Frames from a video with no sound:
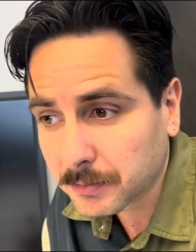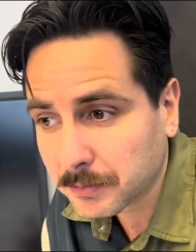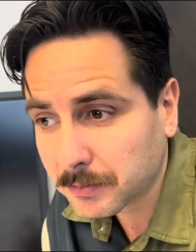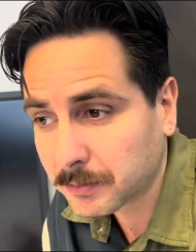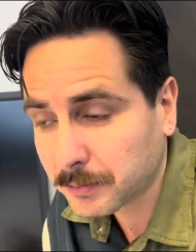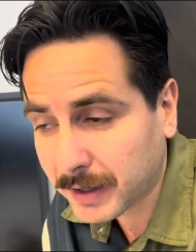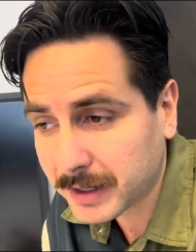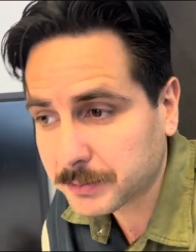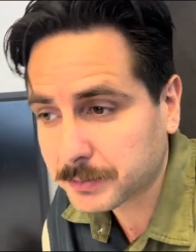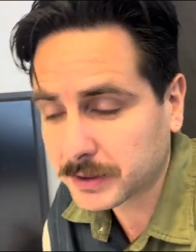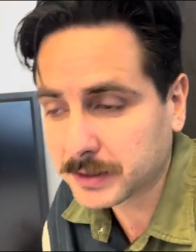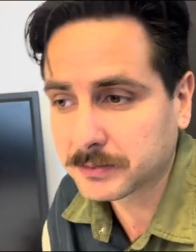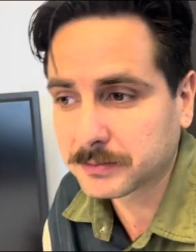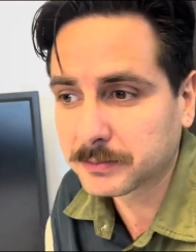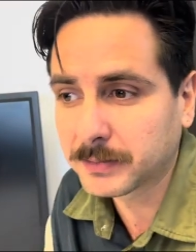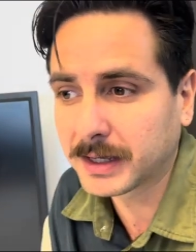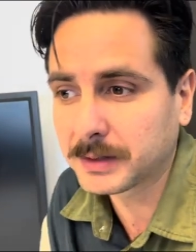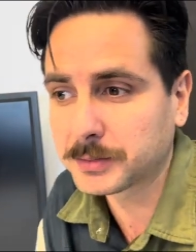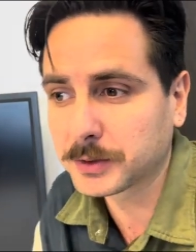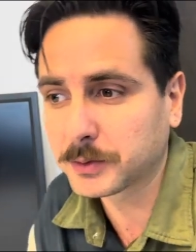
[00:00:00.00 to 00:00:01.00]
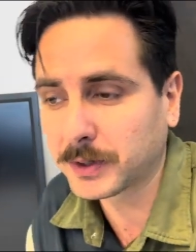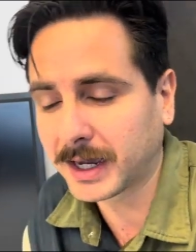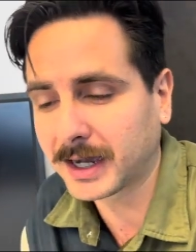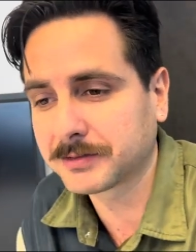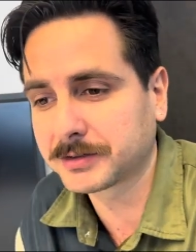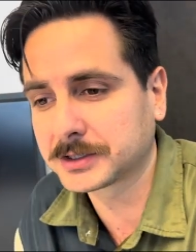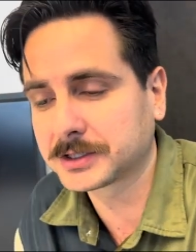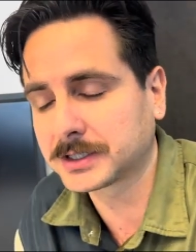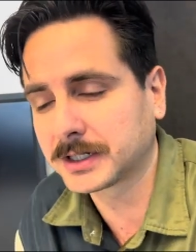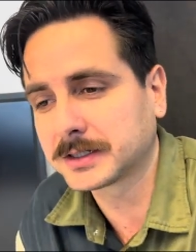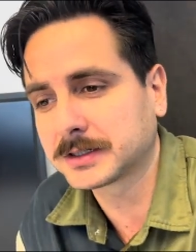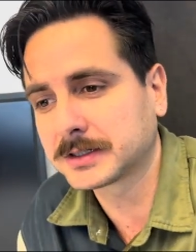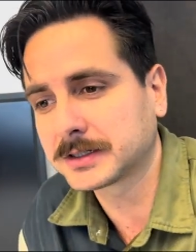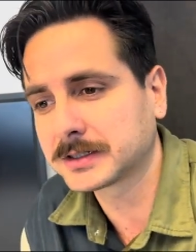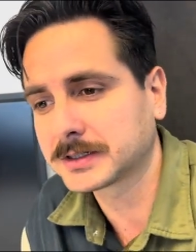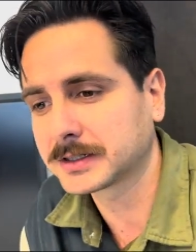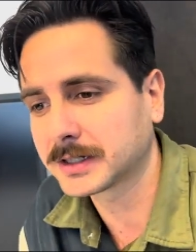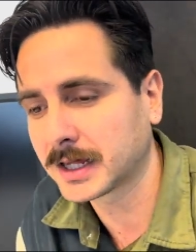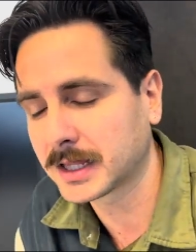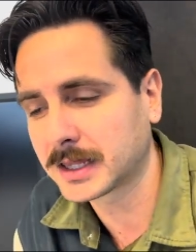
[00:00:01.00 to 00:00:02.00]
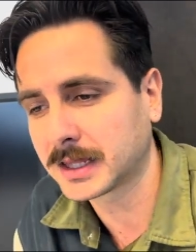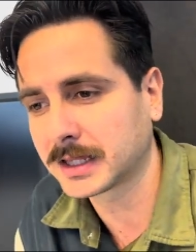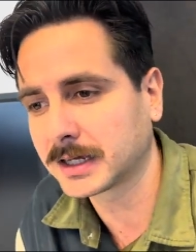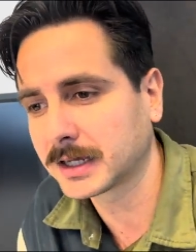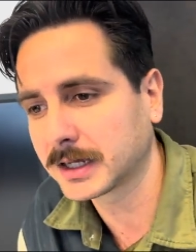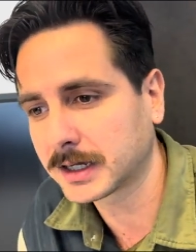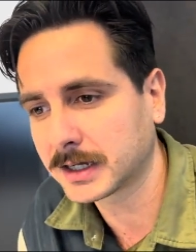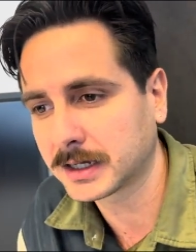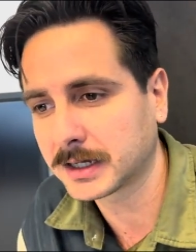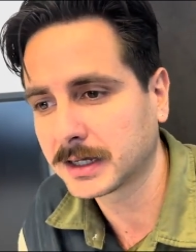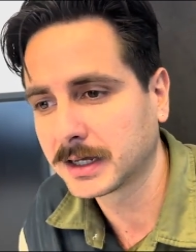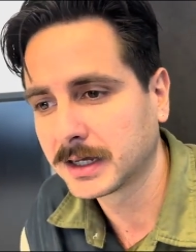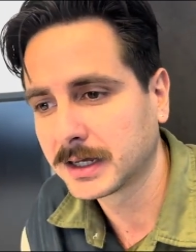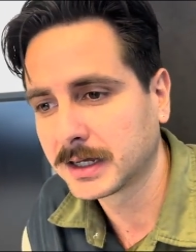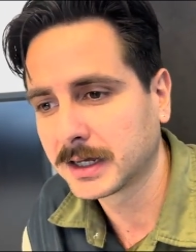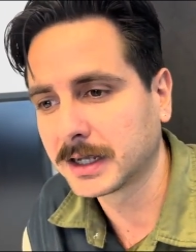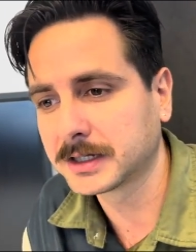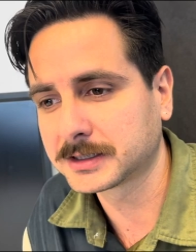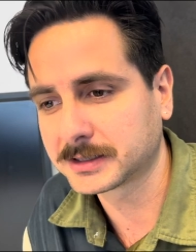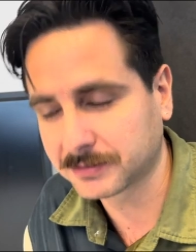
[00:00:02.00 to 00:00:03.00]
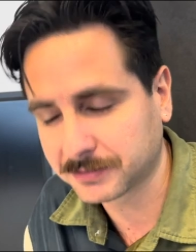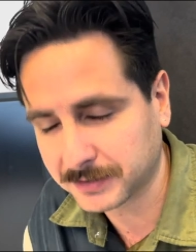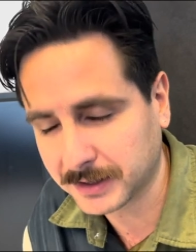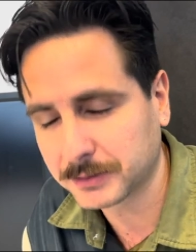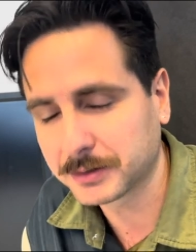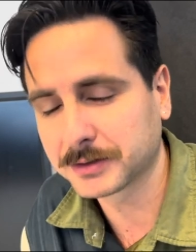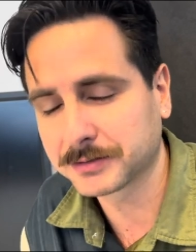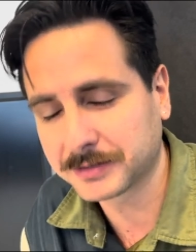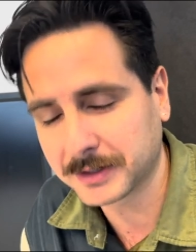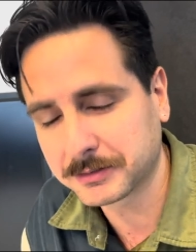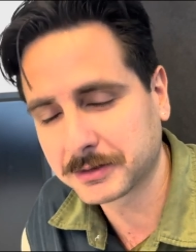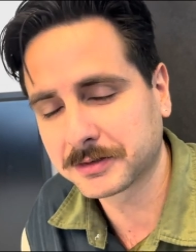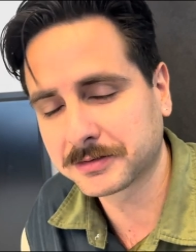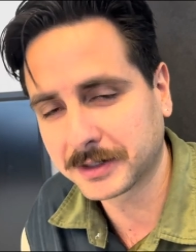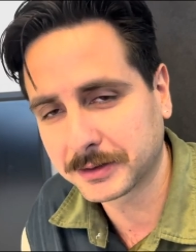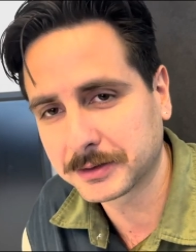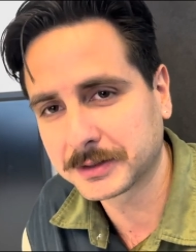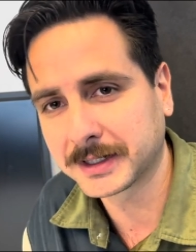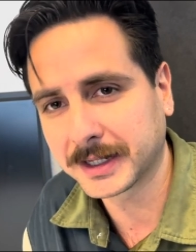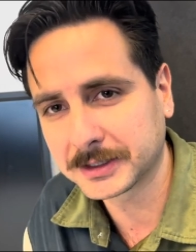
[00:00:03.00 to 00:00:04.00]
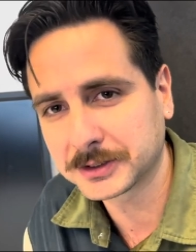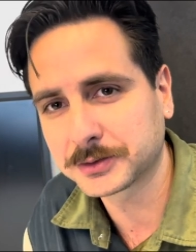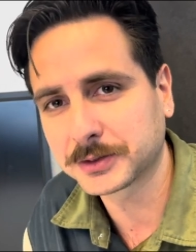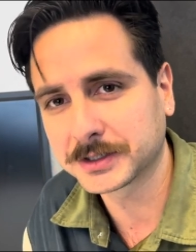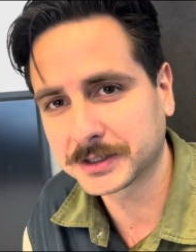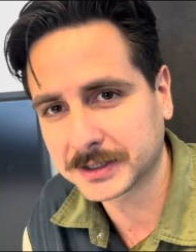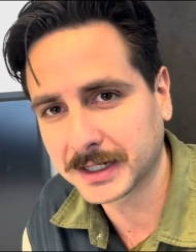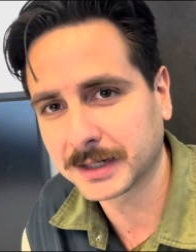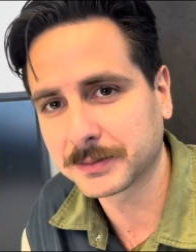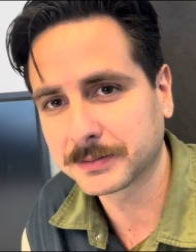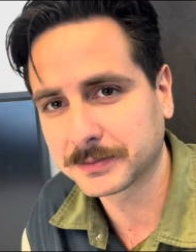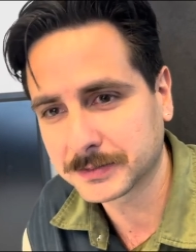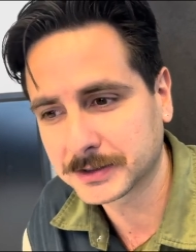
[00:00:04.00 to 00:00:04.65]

Maybe maybe we have a chance. I think it's a very very very dangerous game.